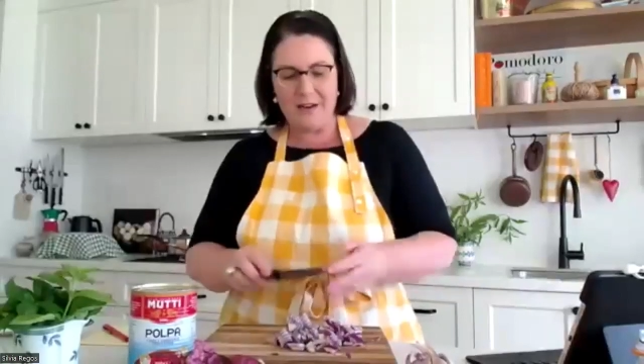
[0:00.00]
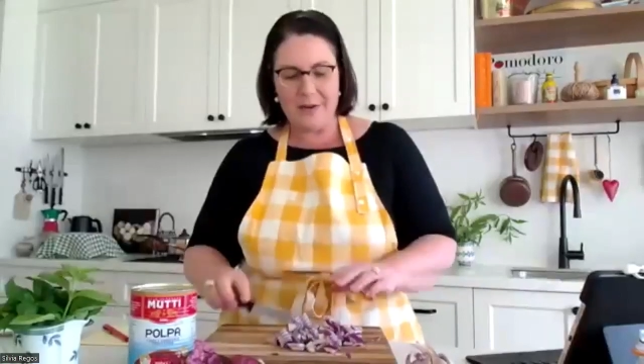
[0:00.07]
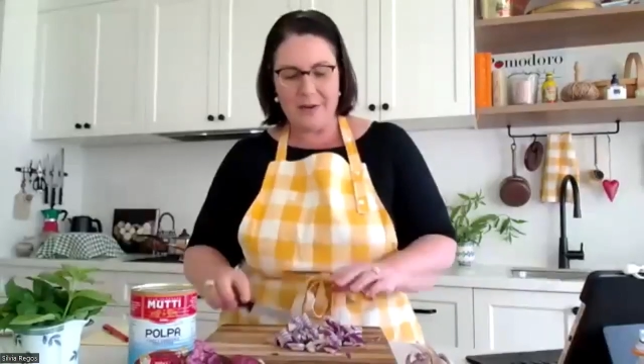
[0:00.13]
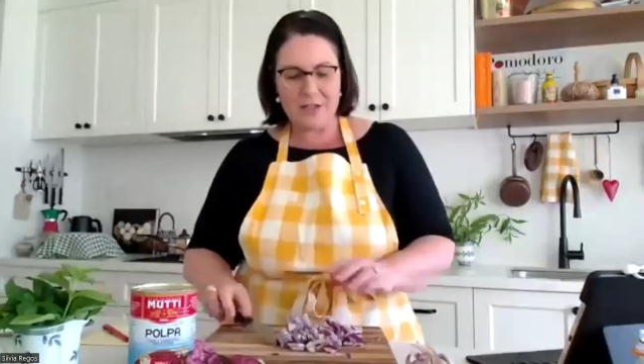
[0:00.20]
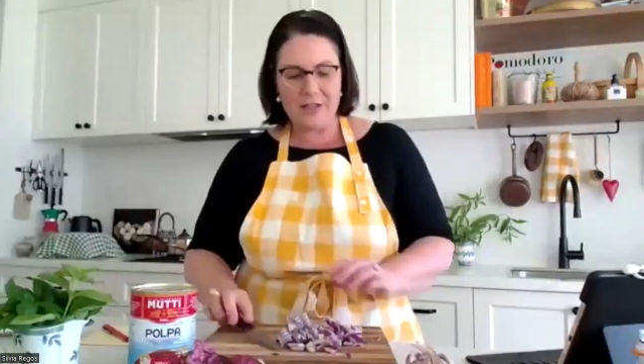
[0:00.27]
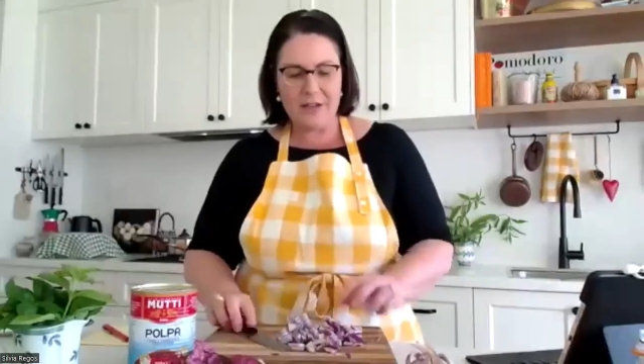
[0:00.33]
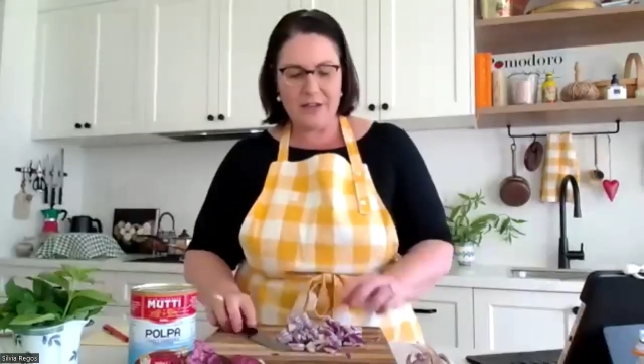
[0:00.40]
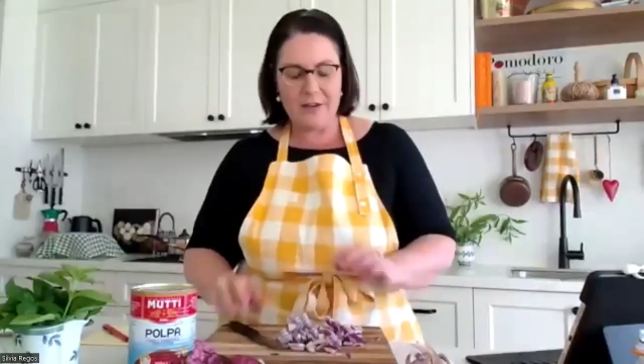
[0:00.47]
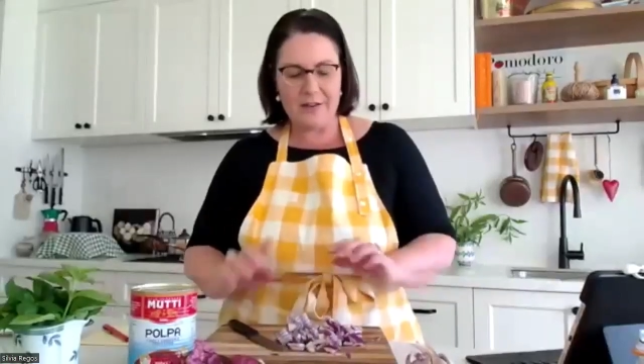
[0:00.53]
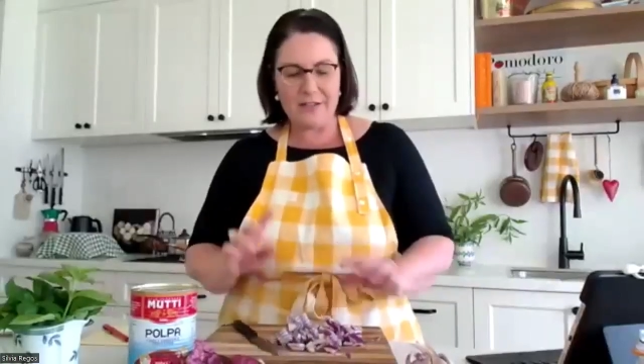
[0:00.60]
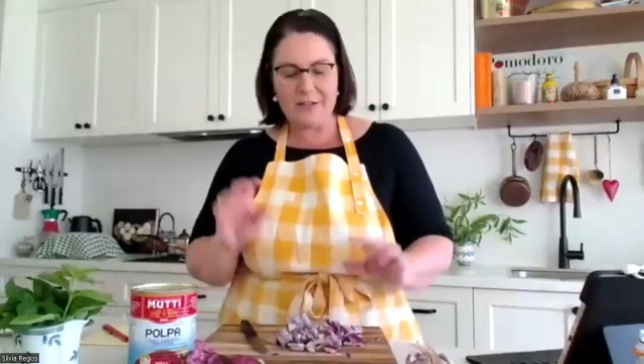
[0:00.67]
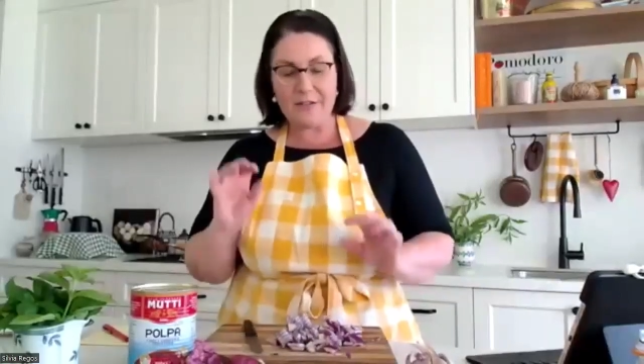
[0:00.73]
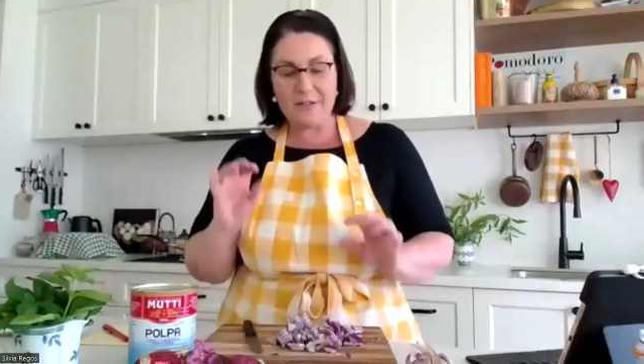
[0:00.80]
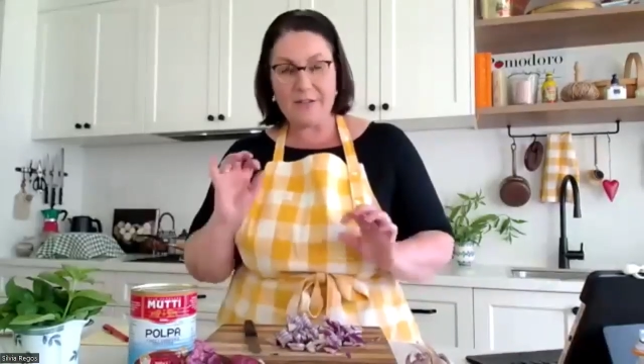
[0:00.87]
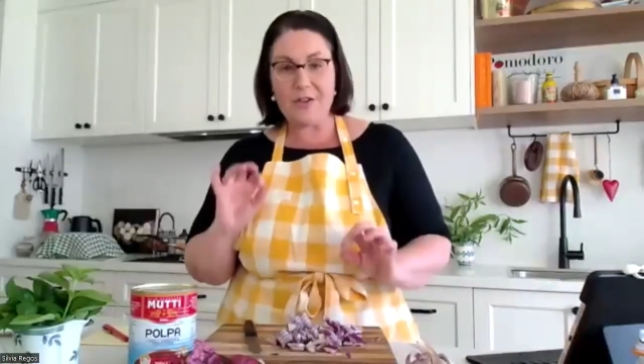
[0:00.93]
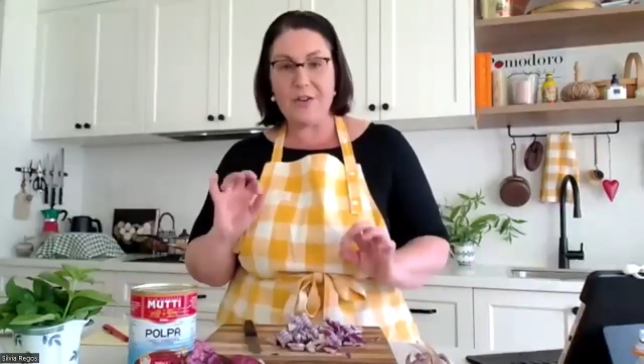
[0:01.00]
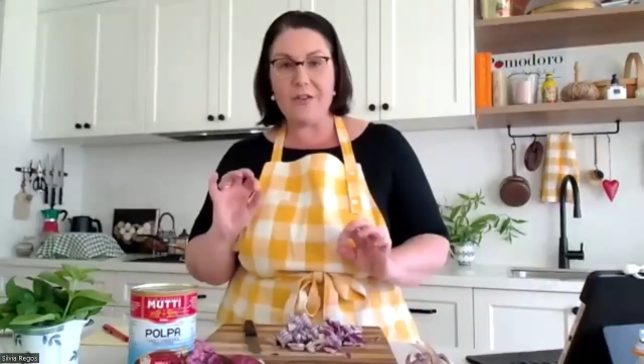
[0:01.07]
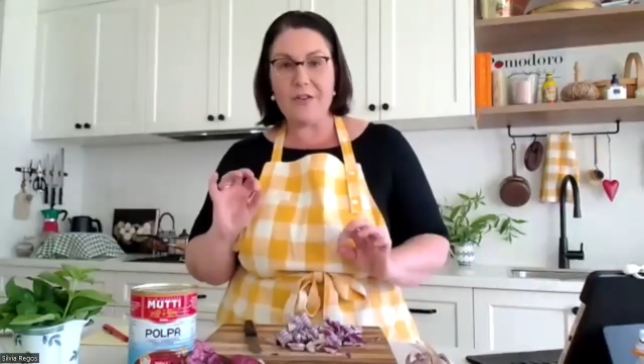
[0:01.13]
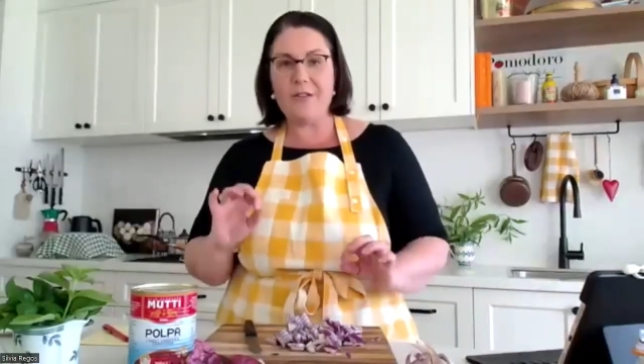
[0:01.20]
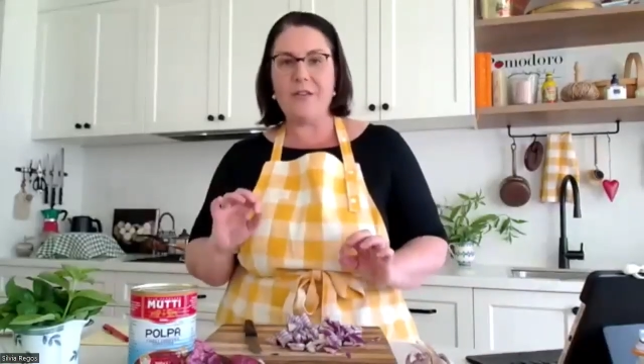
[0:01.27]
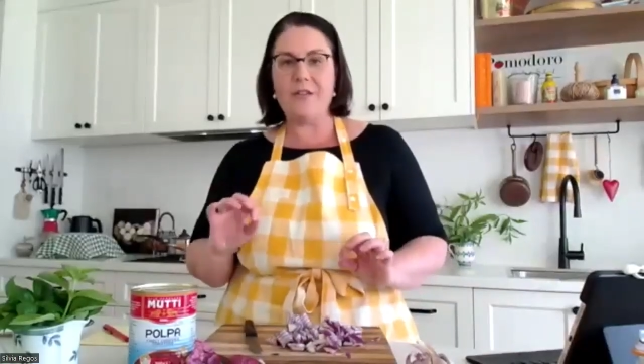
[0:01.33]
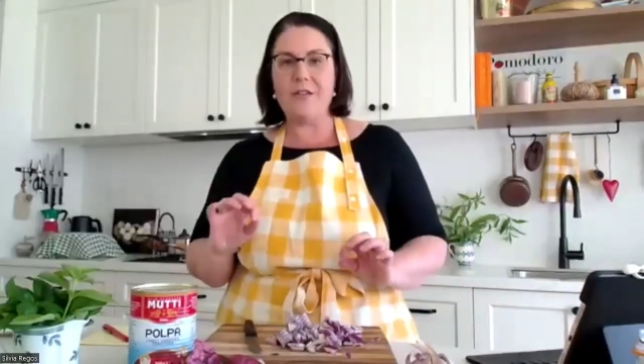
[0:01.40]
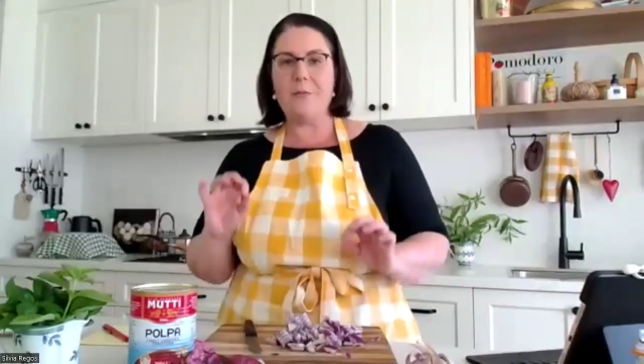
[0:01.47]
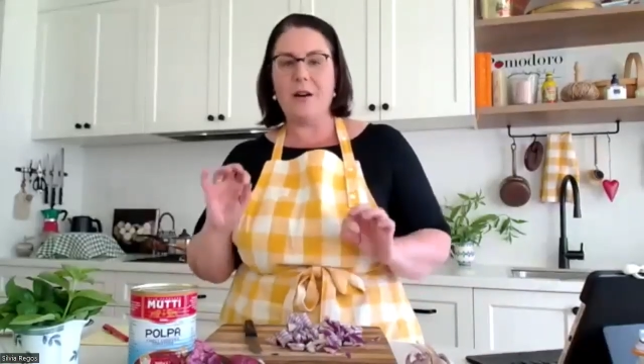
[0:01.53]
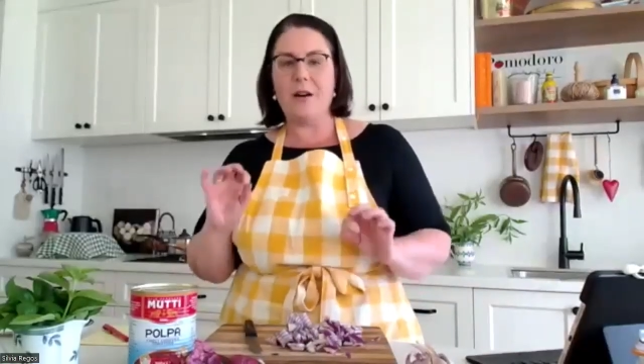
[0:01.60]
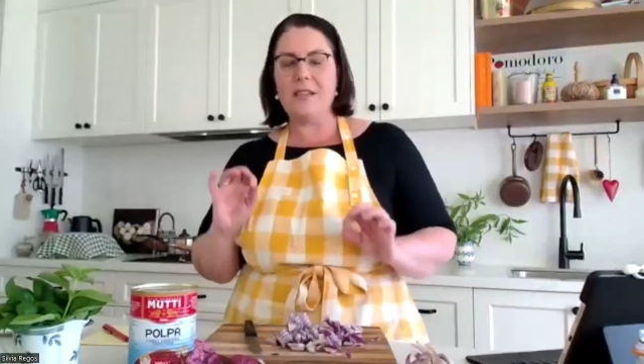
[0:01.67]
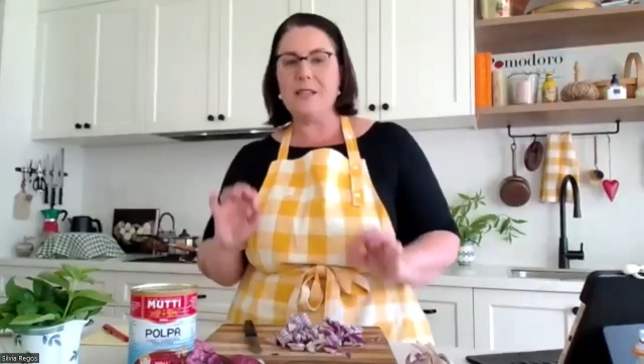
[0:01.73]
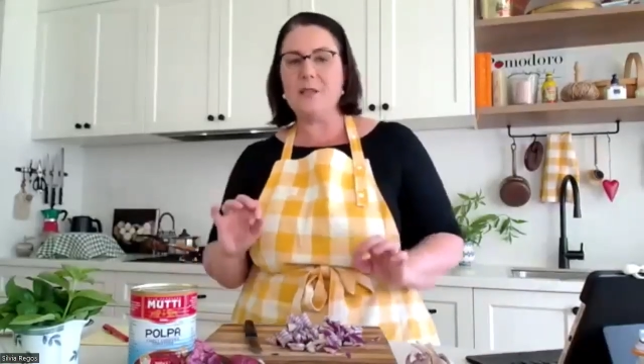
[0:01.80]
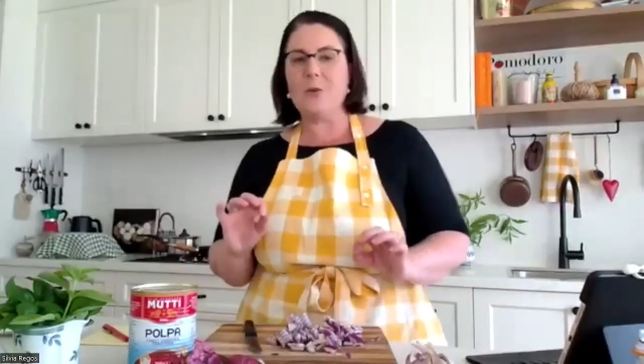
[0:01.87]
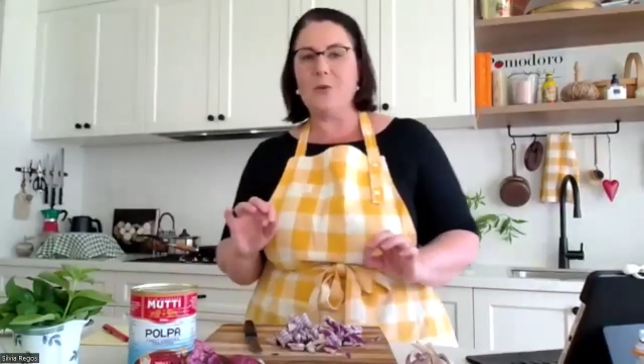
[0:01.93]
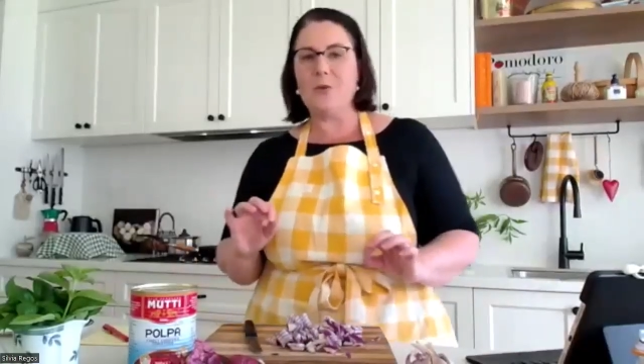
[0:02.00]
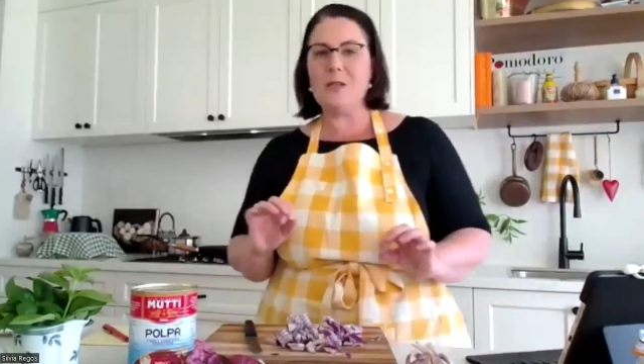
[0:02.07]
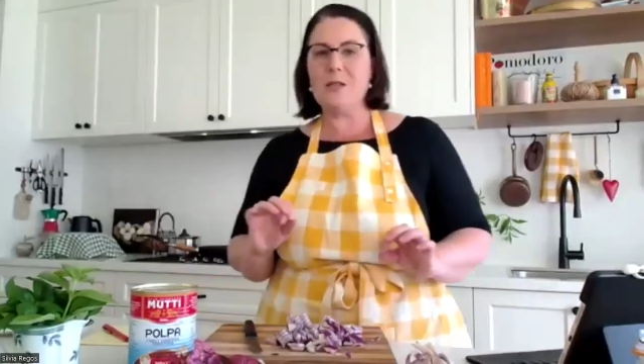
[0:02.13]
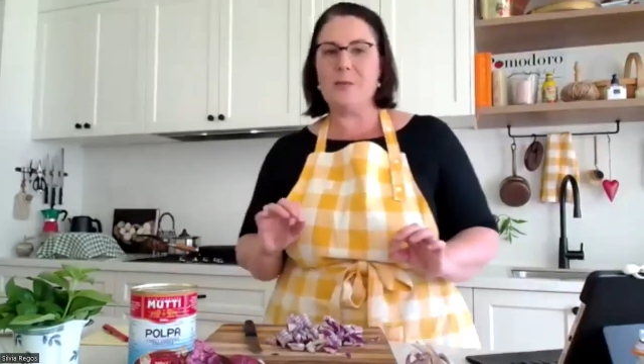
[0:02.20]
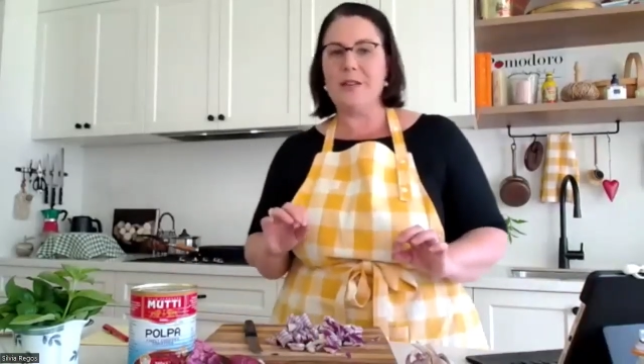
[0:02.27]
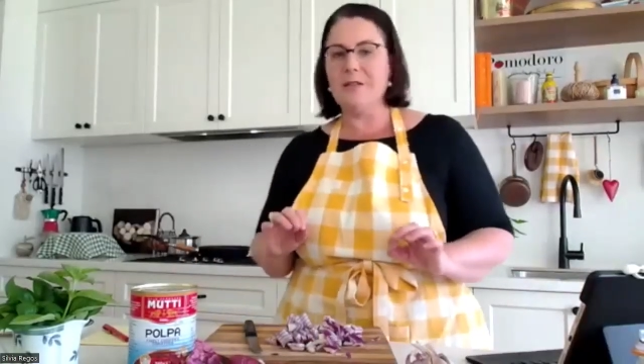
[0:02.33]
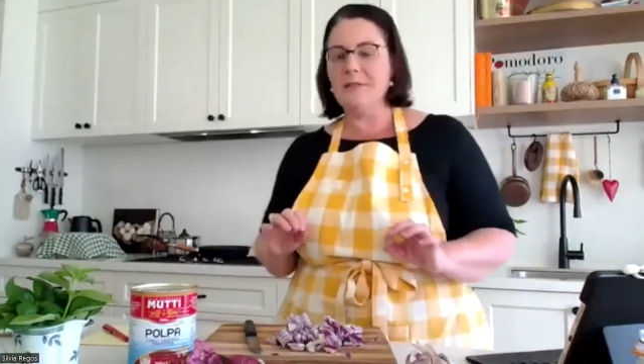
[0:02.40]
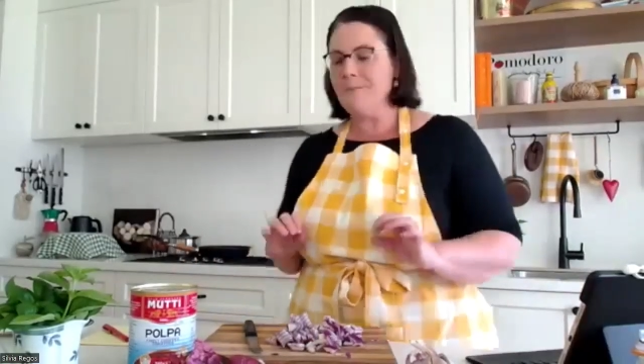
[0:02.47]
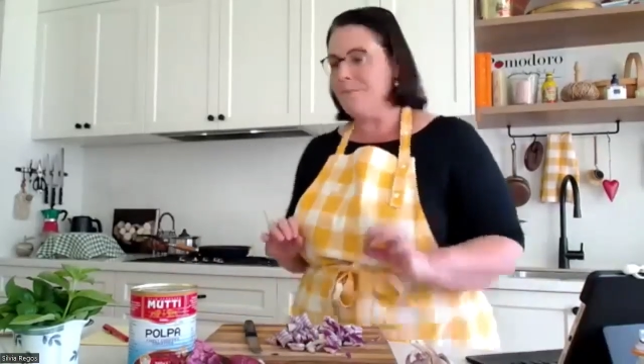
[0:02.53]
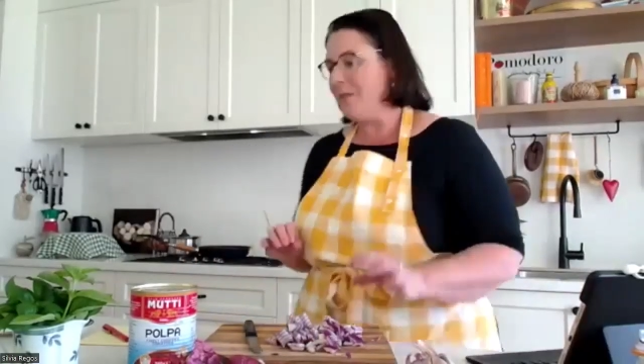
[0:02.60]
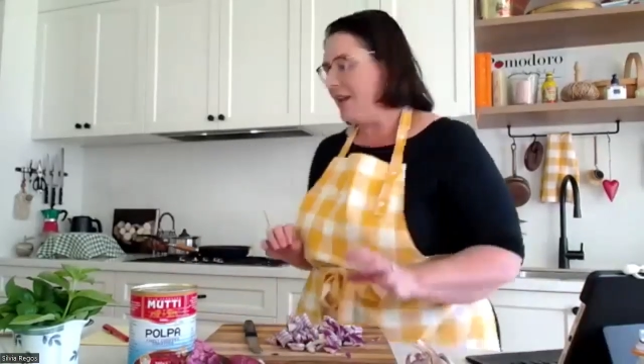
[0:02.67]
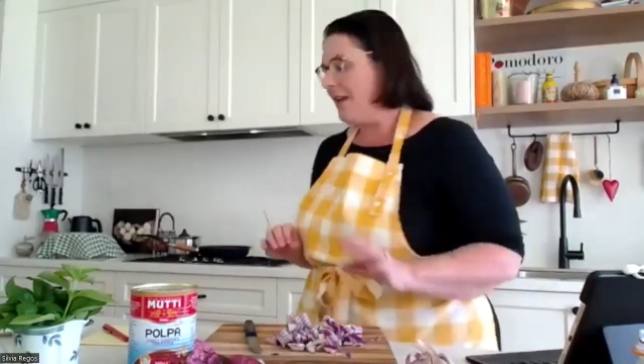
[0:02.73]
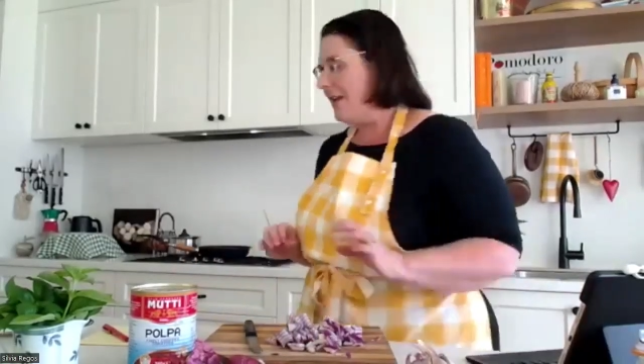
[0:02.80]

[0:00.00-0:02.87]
I'm actually going to turn on my saucepan